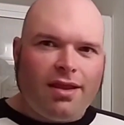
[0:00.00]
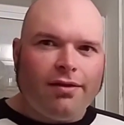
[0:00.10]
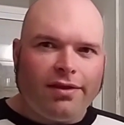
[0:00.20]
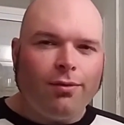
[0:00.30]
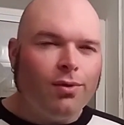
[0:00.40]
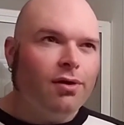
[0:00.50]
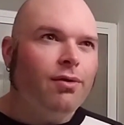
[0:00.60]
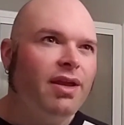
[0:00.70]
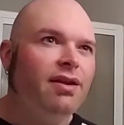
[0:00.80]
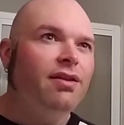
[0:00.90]
they'll work
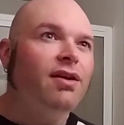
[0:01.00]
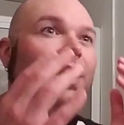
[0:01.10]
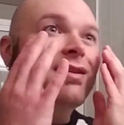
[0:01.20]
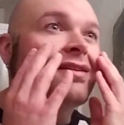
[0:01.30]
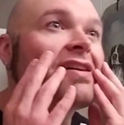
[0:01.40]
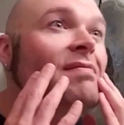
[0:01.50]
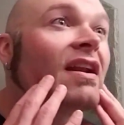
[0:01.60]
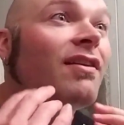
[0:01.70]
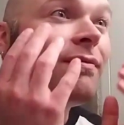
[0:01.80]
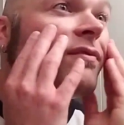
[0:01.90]
okay together. I'm
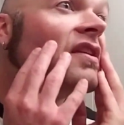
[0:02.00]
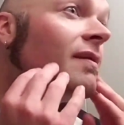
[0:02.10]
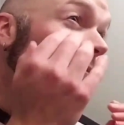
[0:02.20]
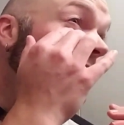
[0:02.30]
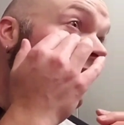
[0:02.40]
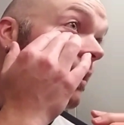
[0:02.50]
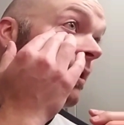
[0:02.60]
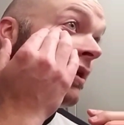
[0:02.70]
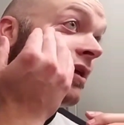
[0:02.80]
not even really big